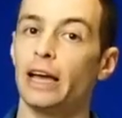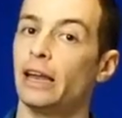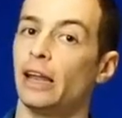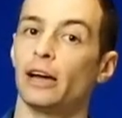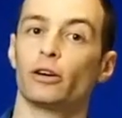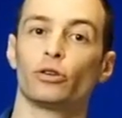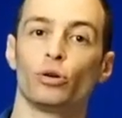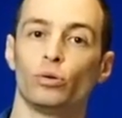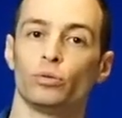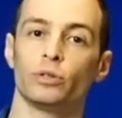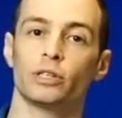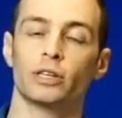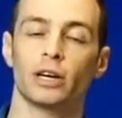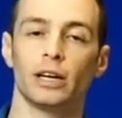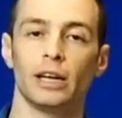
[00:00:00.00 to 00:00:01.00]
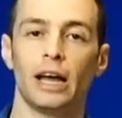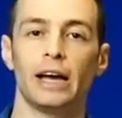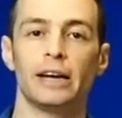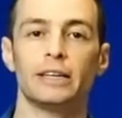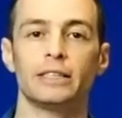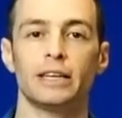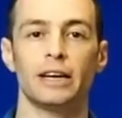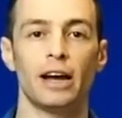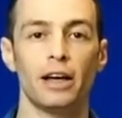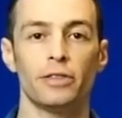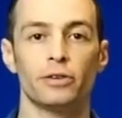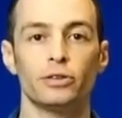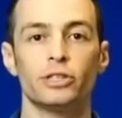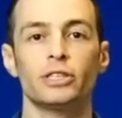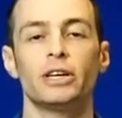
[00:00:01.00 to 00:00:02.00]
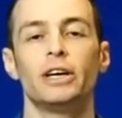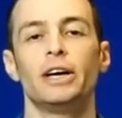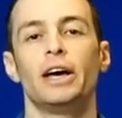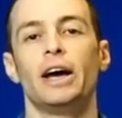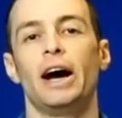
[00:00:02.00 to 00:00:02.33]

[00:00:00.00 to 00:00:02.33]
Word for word: again, like Crohn's, colitis, and others,